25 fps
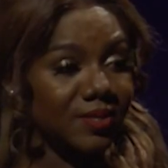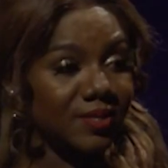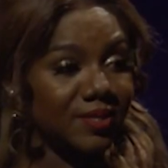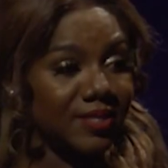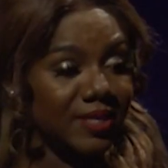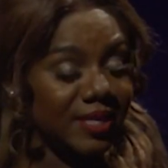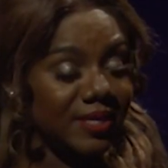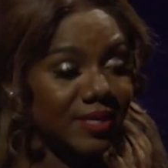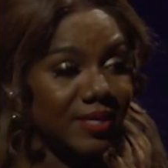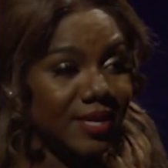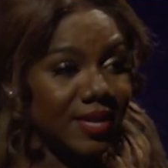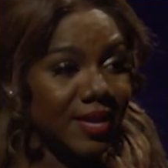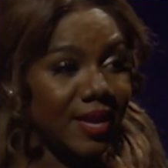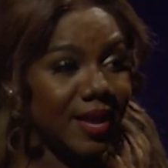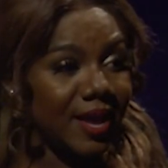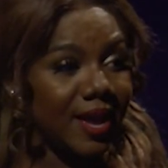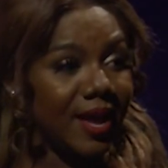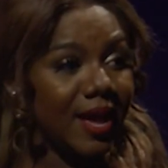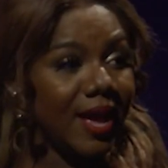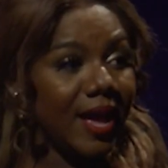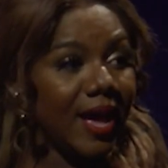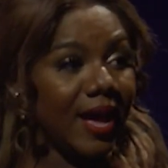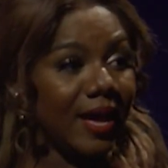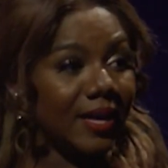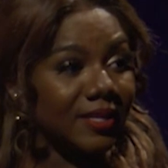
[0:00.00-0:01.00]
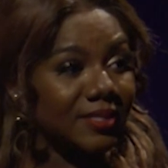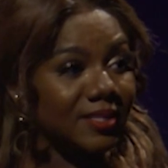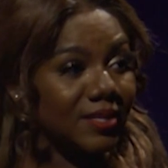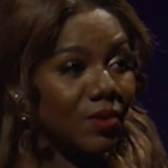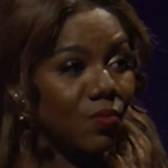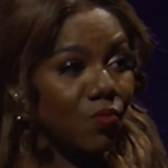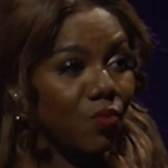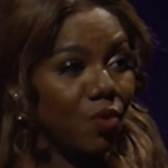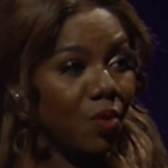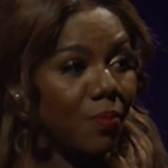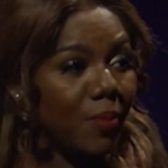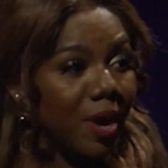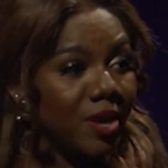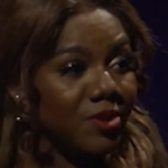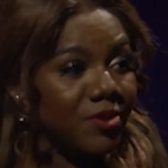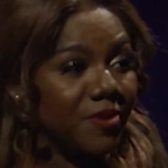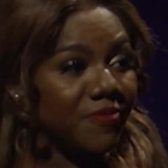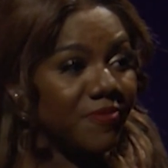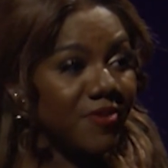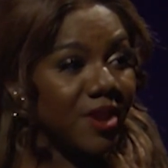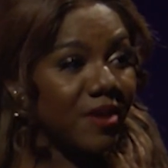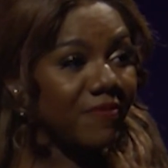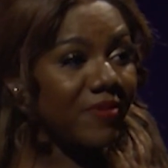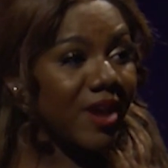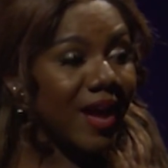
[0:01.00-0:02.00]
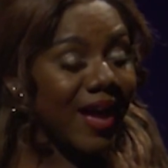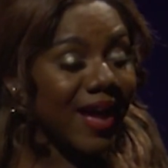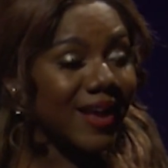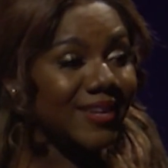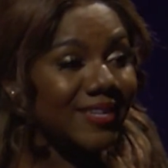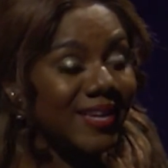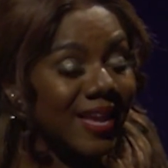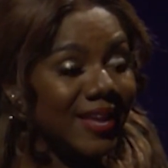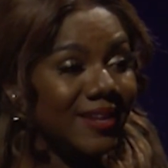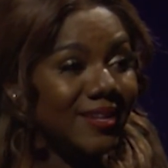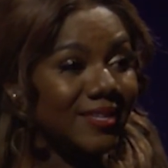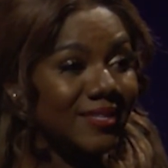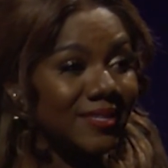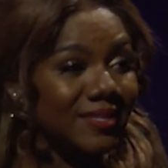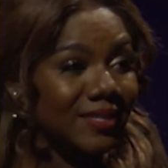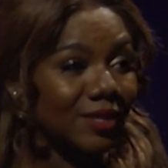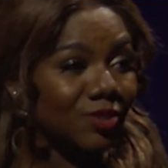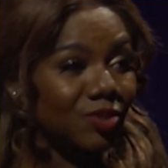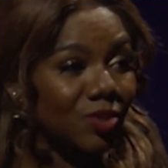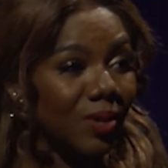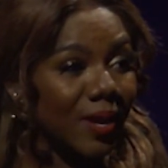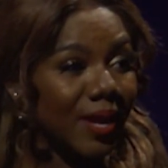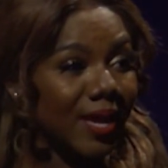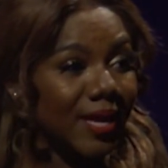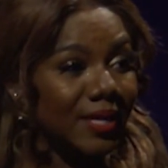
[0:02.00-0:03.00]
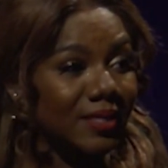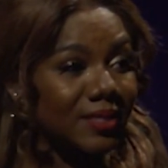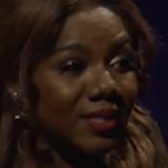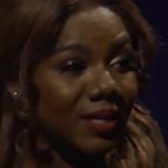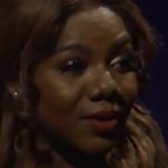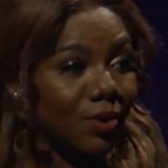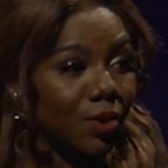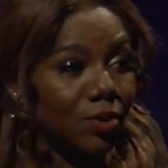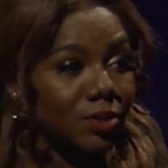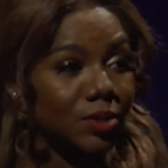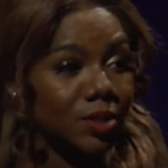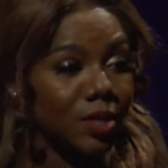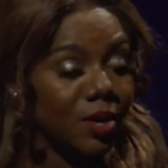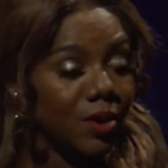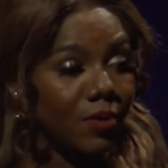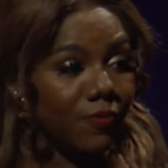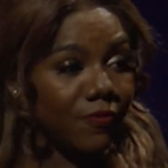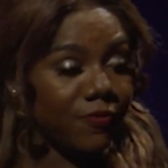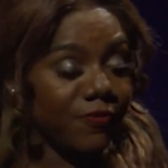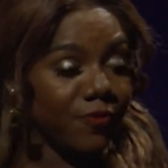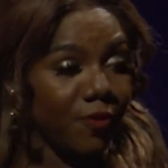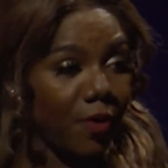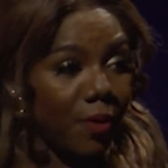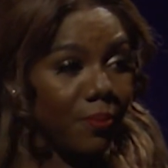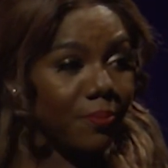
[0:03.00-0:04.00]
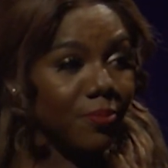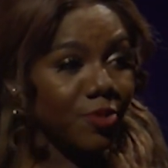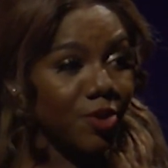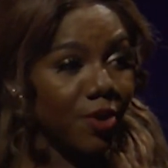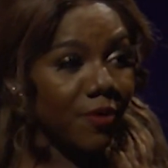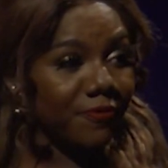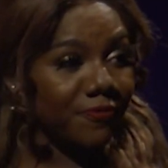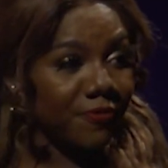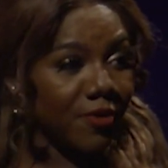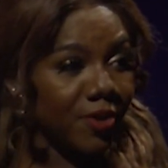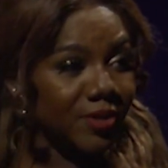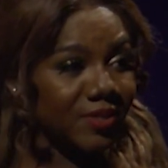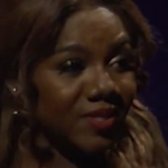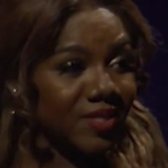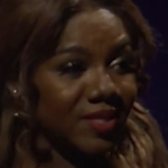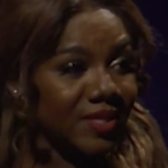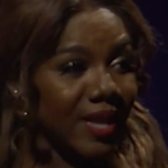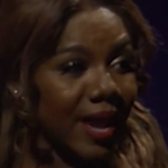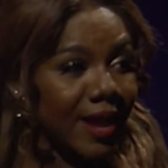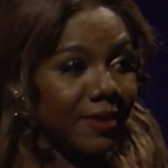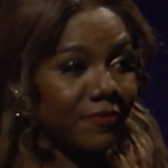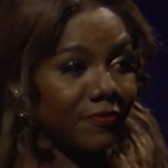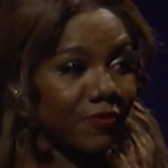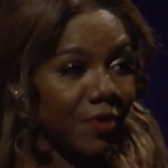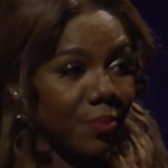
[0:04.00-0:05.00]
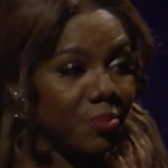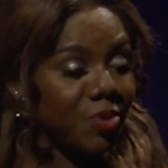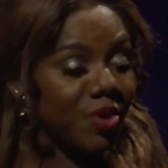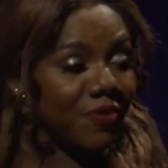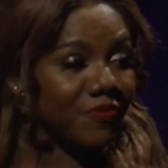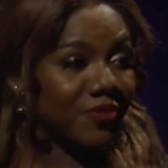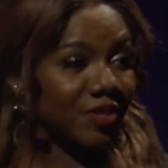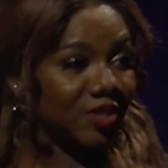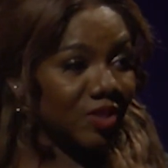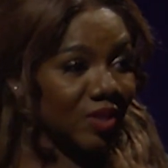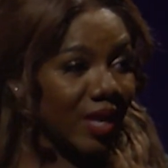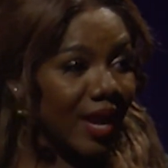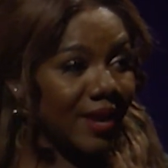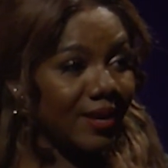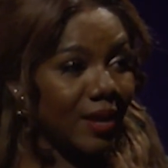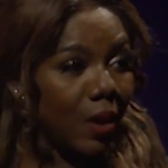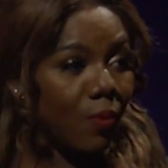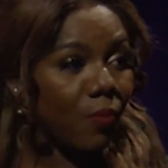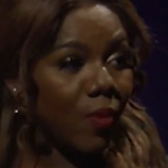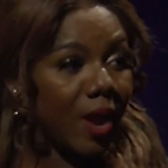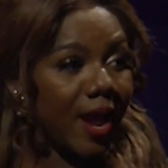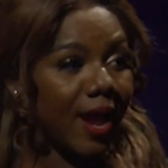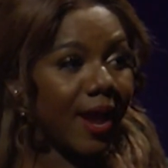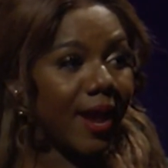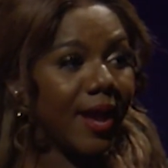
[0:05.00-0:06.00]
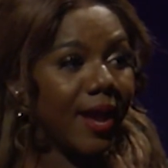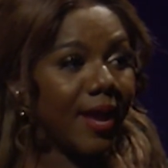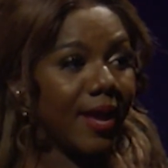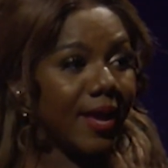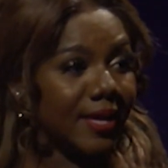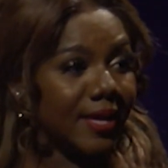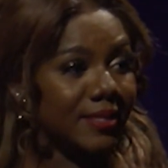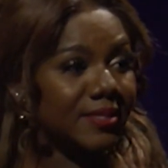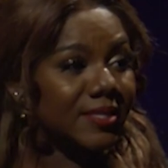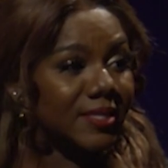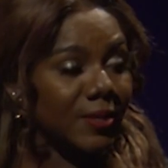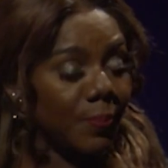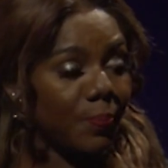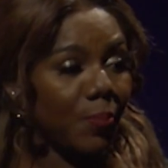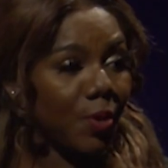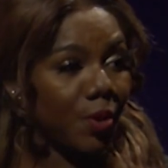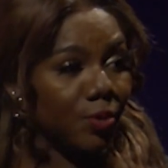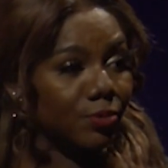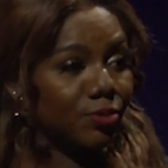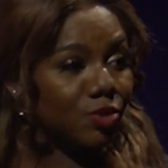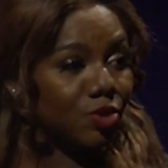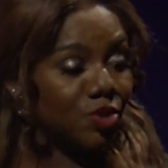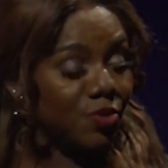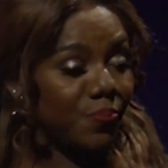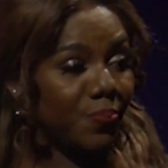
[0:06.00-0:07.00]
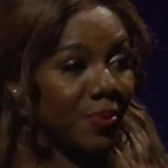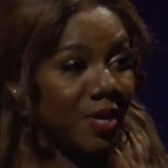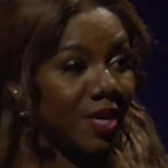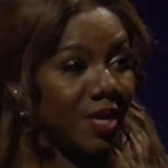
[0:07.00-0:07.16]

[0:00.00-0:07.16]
sit here as a woman, you've never had any sexual intercourse from your front side, from no. your vagina, where it's supposed to